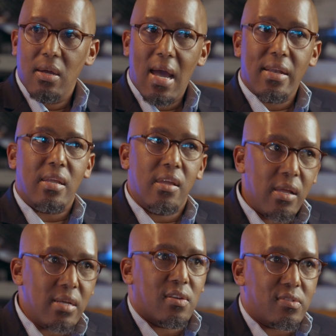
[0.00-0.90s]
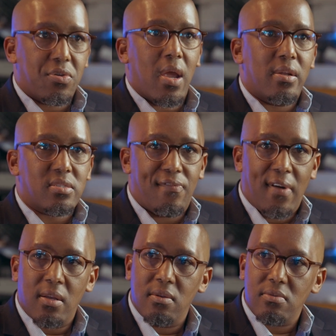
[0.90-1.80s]
And he is trained as a
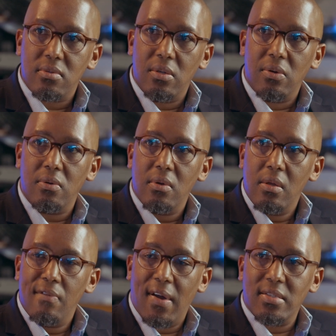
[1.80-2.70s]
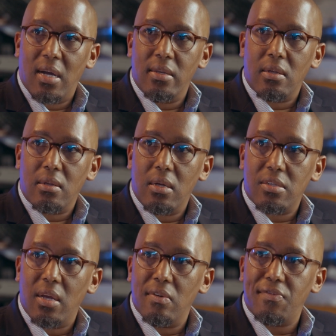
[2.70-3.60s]
fine dining
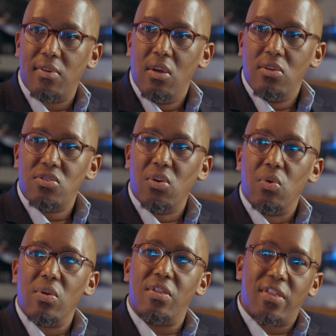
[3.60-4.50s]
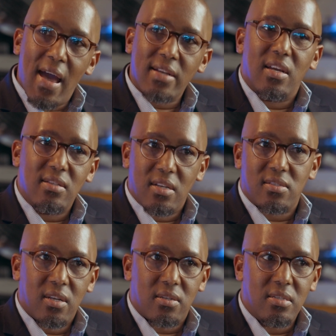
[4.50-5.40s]
chef. So that in that
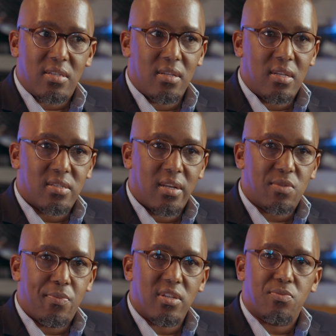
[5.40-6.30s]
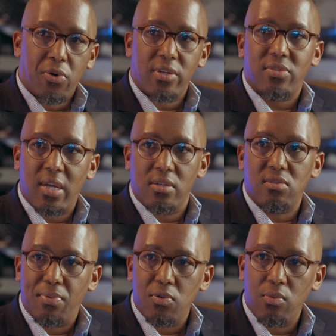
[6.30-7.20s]
shared experience brought us together
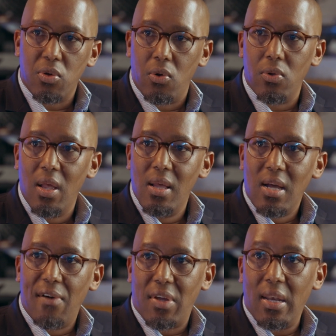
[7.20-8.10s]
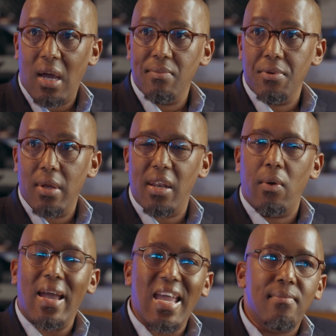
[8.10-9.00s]
to build what we call African Library. And
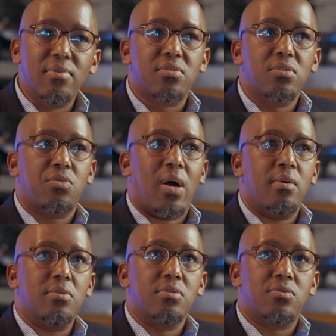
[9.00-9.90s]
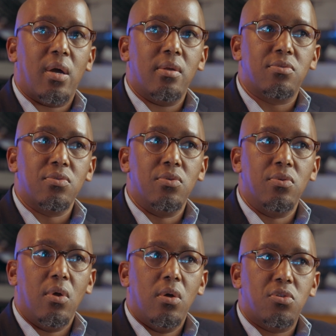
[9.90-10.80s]
our aim is to try
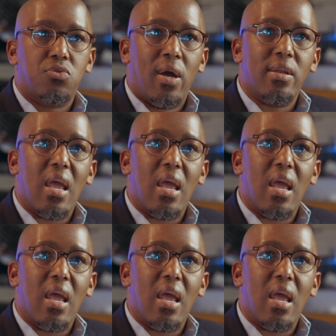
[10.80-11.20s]
and